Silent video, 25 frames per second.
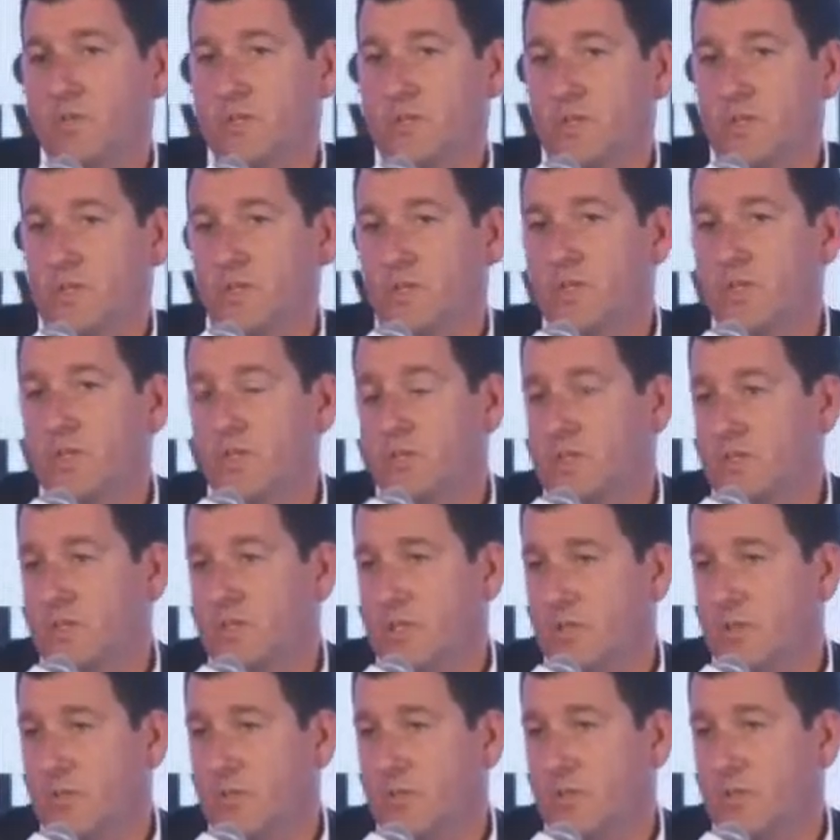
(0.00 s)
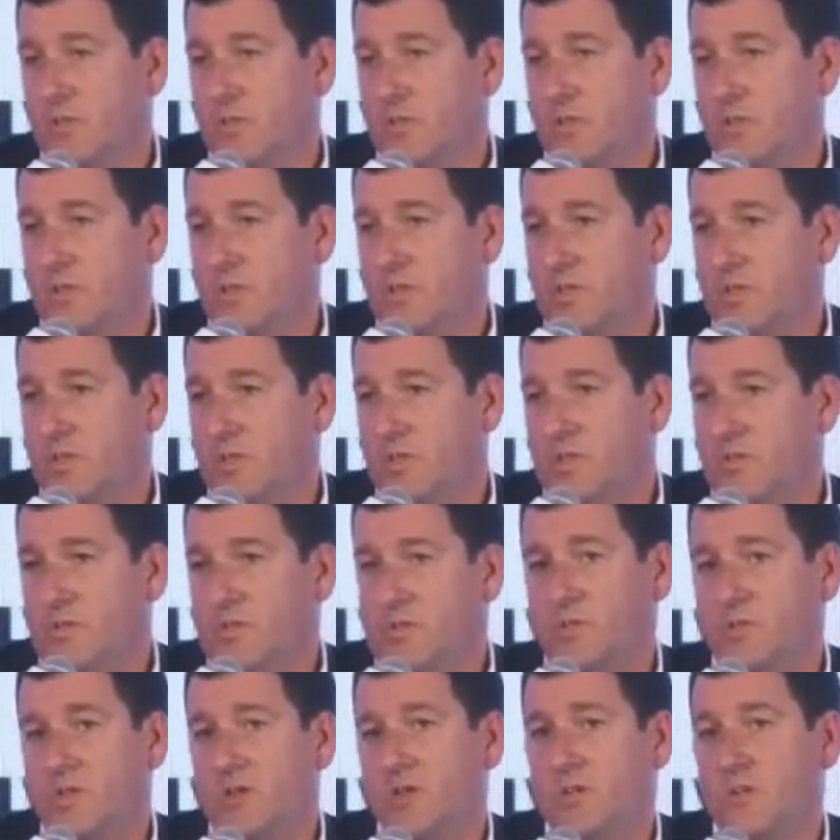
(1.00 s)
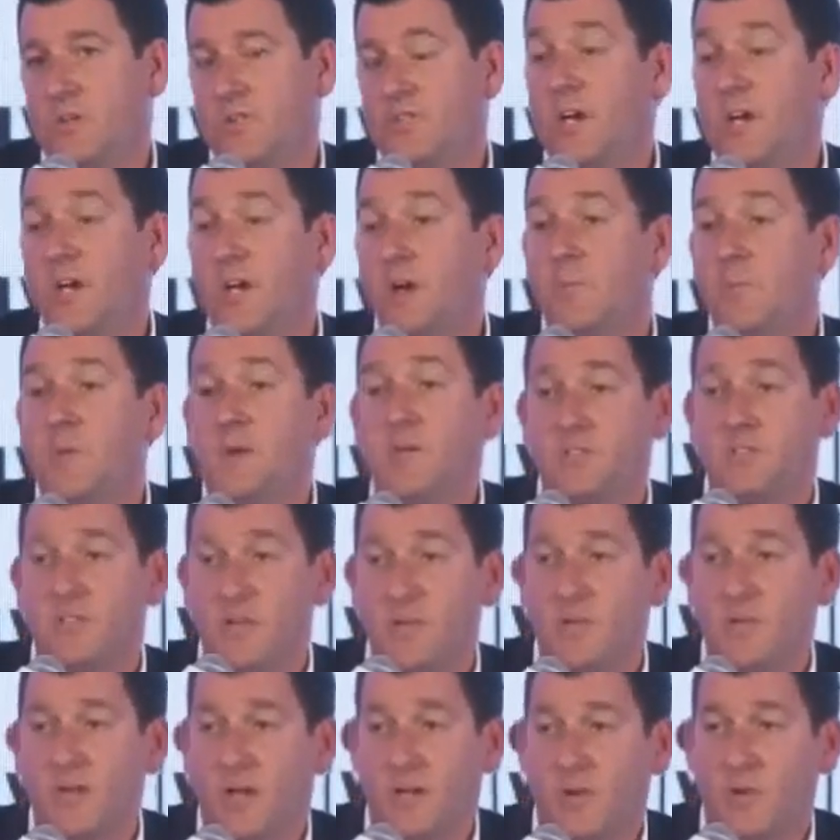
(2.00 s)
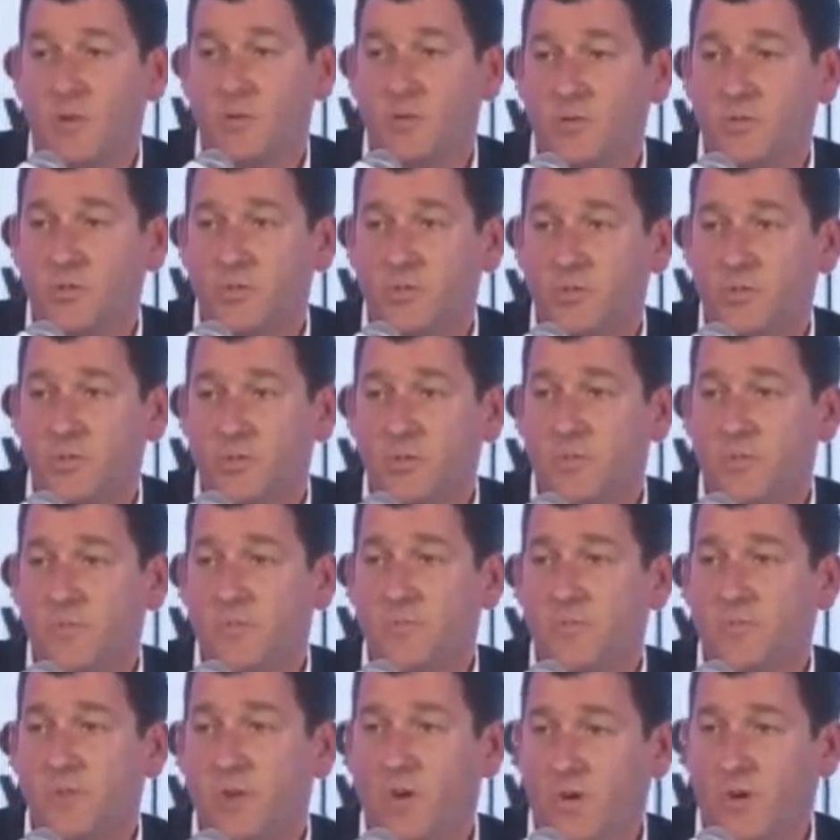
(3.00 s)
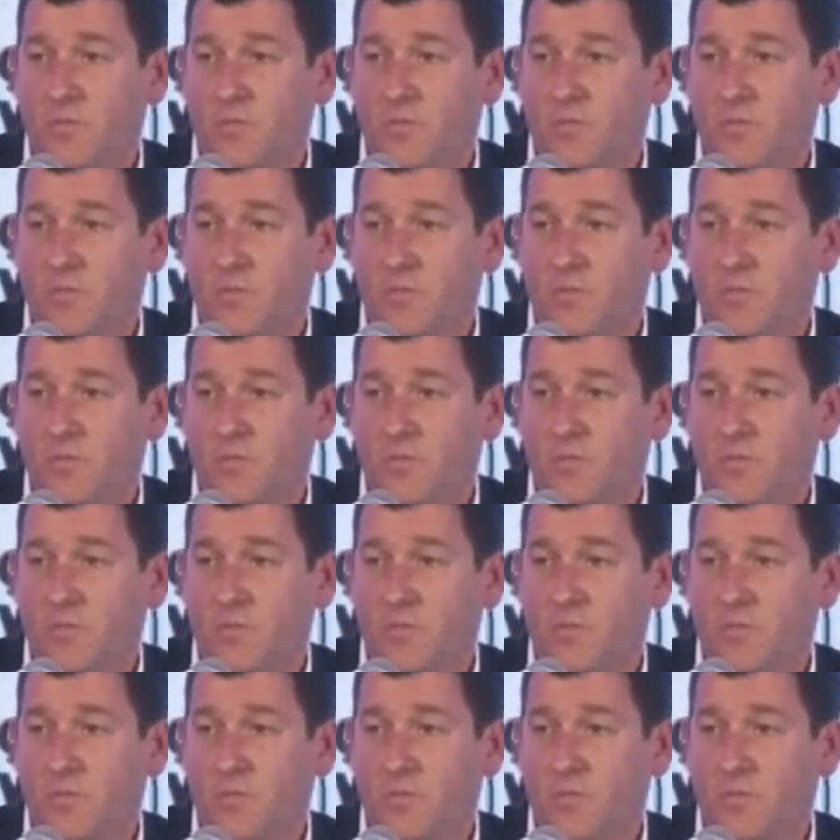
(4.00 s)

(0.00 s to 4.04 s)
but if you look at linear TV viewing in the US, has gone down by 10 hours